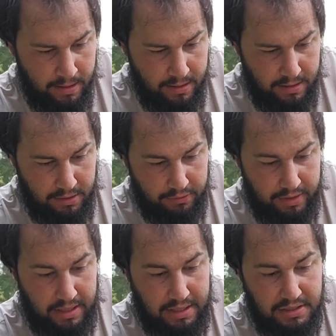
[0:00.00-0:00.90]
The
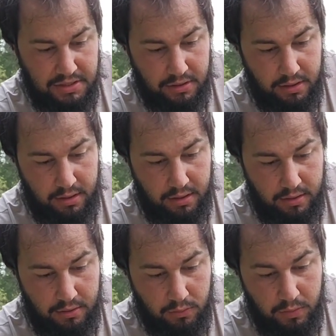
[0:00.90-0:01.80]
ingredients are
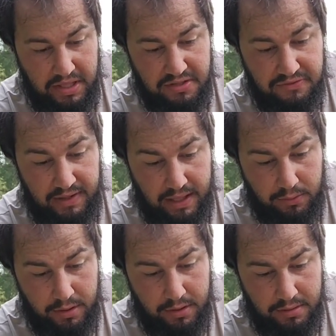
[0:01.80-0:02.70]
wheat
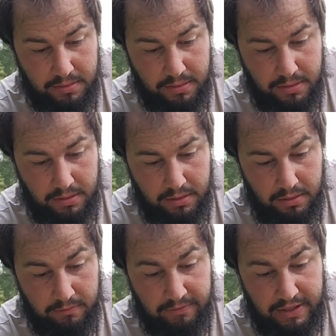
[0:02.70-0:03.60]
flour,
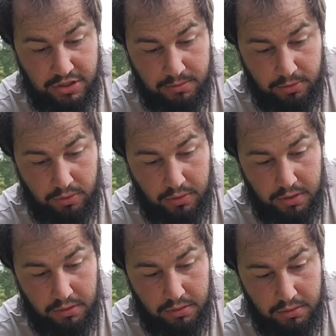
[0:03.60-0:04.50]
vegetable
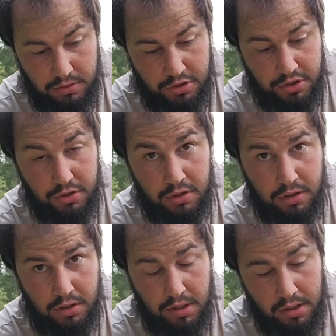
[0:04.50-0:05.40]
oil, sugar,